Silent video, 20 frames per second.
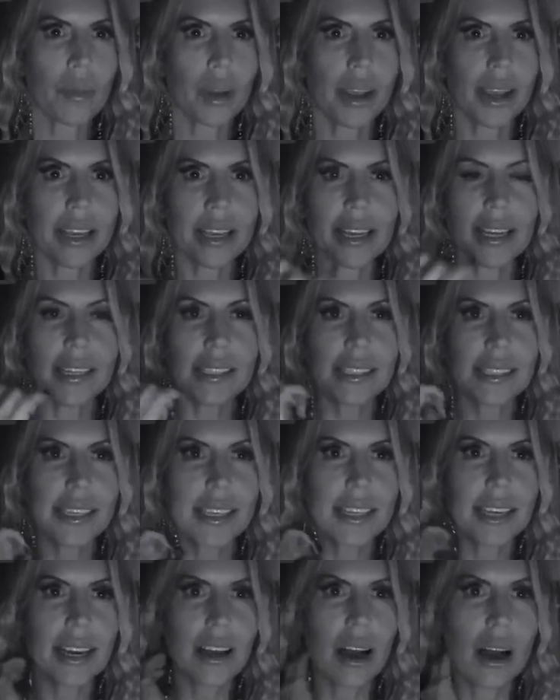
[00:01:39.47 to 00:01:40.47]
I can't see
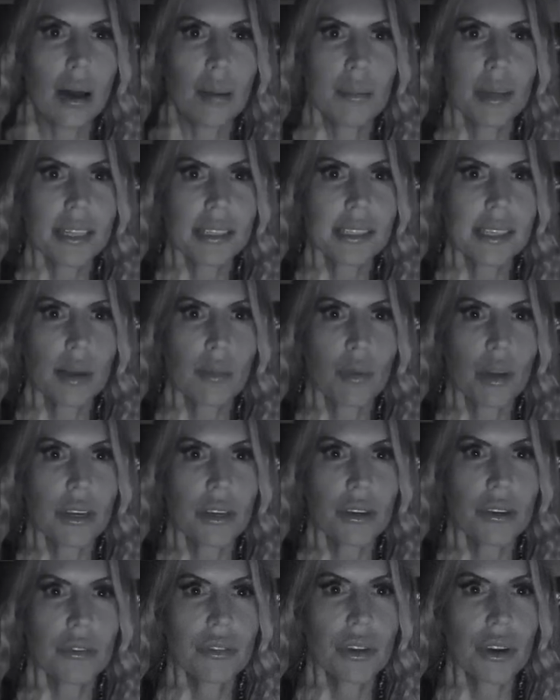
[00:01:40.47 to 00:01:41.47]
the comments. I
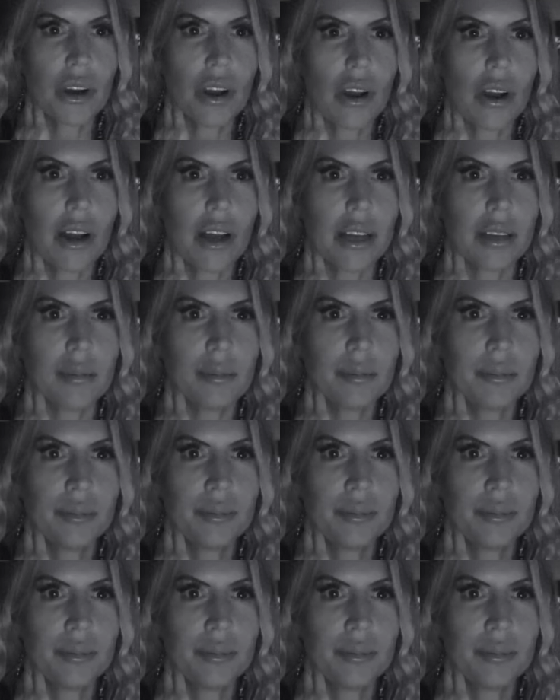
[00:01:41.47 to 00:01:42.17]
wonder if they're on.